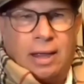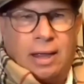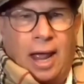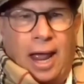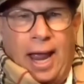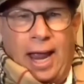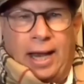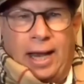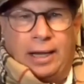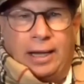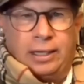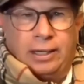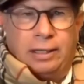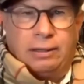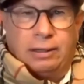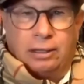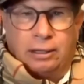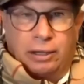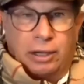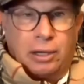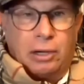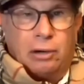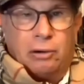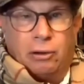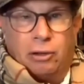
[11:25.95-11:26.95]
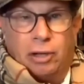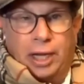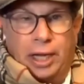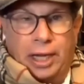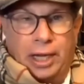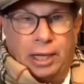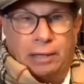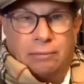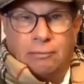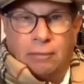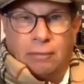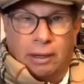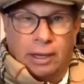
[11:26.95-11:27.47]
And
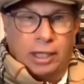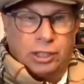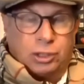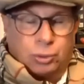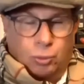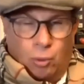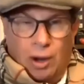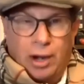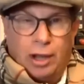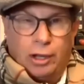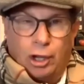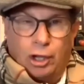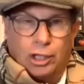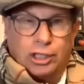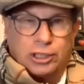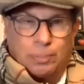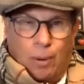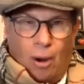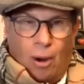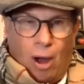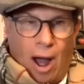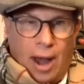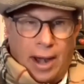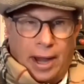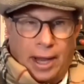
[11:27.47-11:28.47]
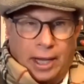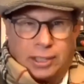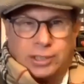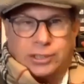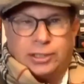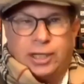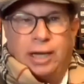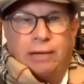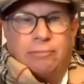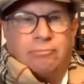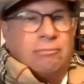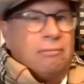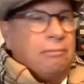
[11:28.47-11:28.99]
literally, it's one of those products
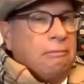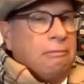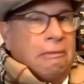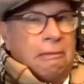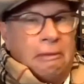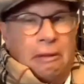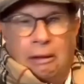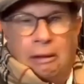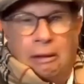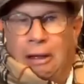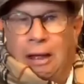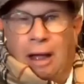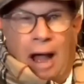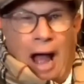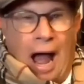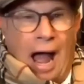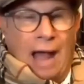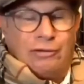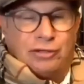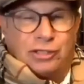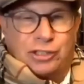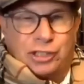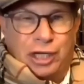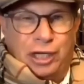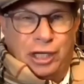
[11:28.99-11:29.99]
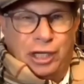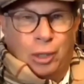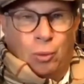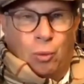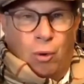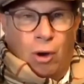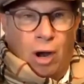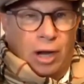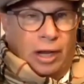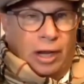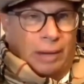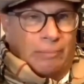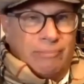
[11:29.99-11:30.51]
that I've seen it
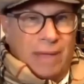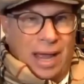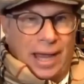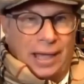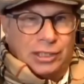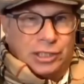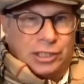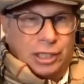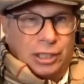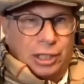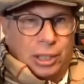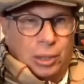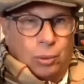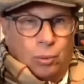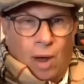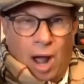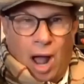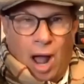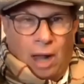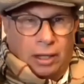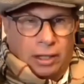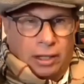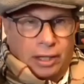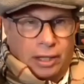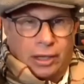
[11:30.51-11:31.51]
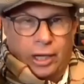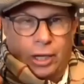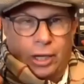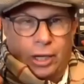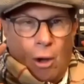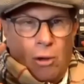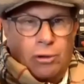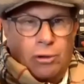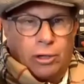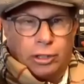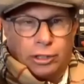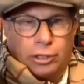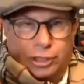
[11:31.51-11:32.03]
work amazingly well. The
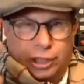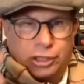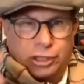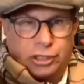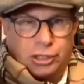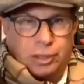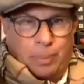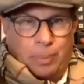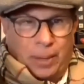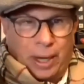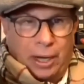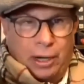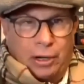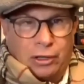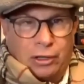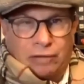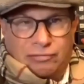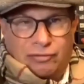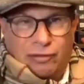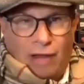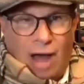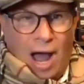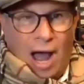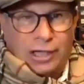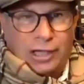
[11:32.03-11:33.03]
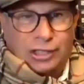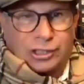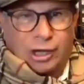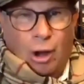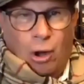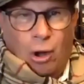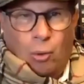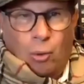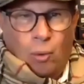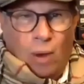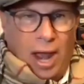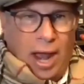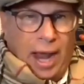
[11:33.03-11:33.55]
odors disappear, the flies go
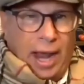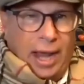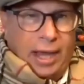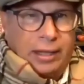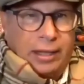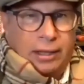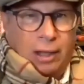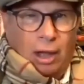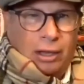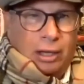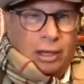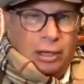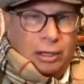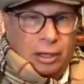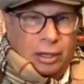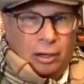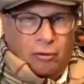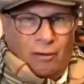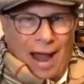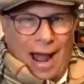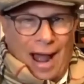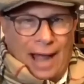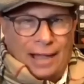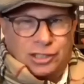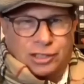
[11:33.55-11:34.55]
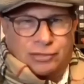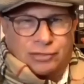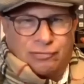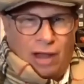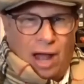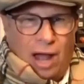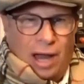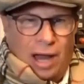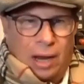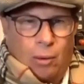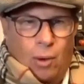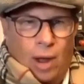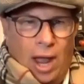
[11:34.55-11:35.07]
away, all the little rats
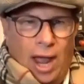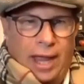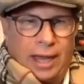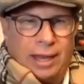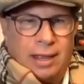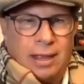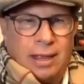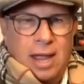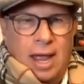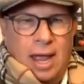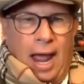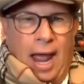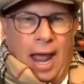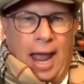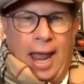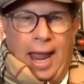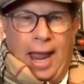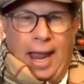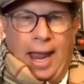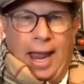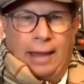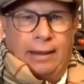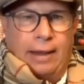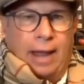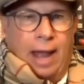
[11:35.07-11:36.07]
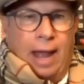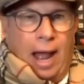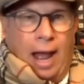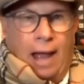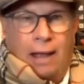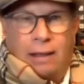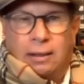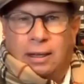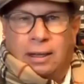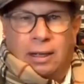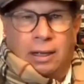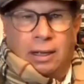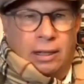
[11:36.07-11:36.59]
fly away, and
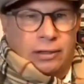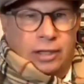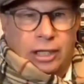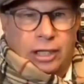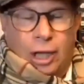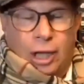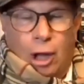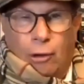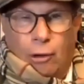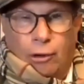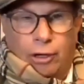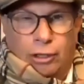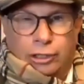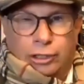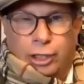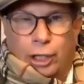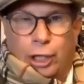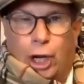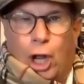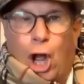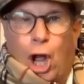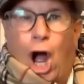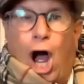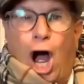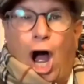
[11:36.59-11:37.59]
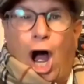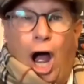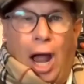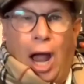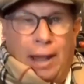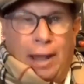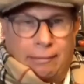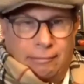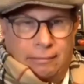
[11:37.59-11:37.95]
the odors are gone.